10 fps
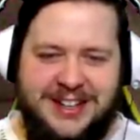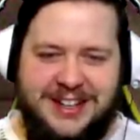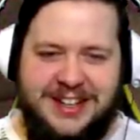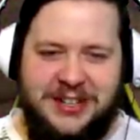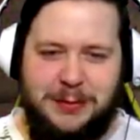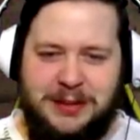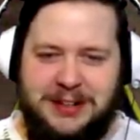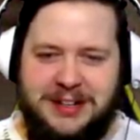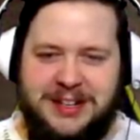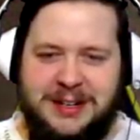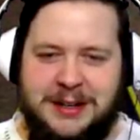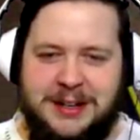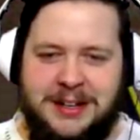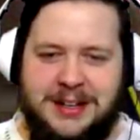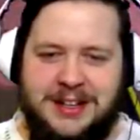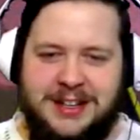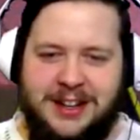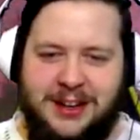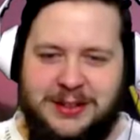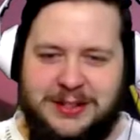human.
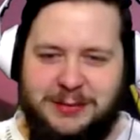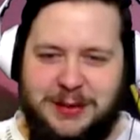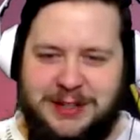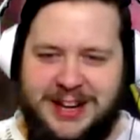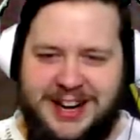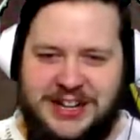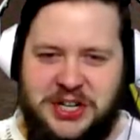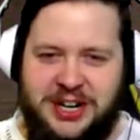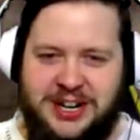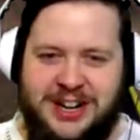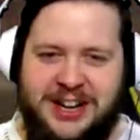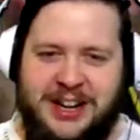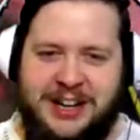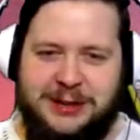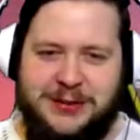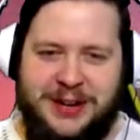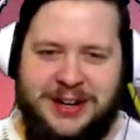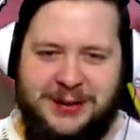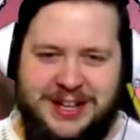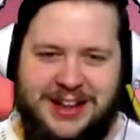Oh, there's a rib cage here. Oh no, it looks
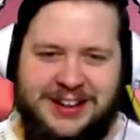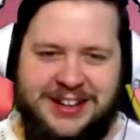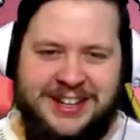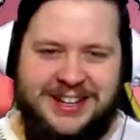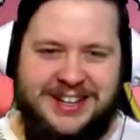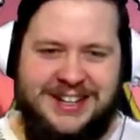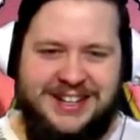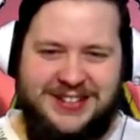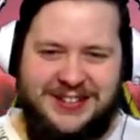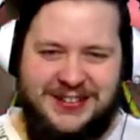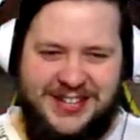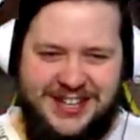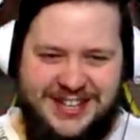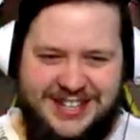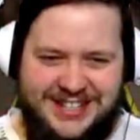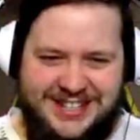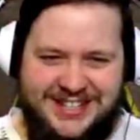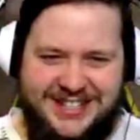funnier without. Rib cage.